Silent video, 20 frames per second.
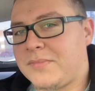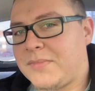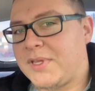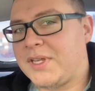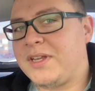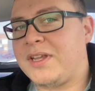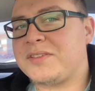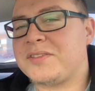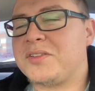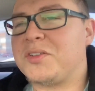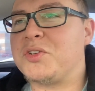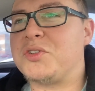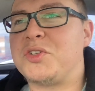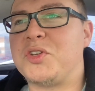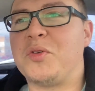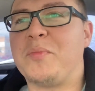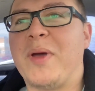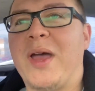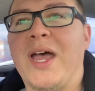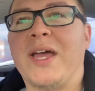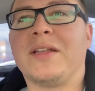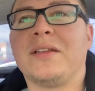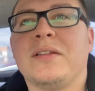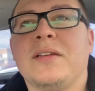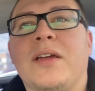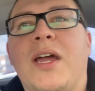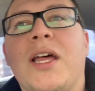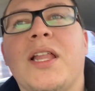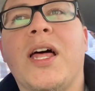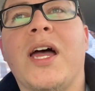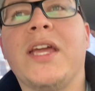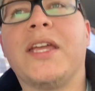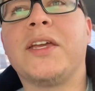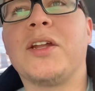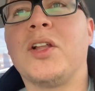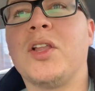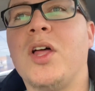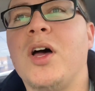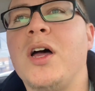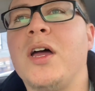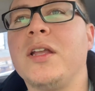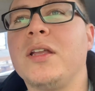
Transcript: Doesn't do too bad. I like it a lot.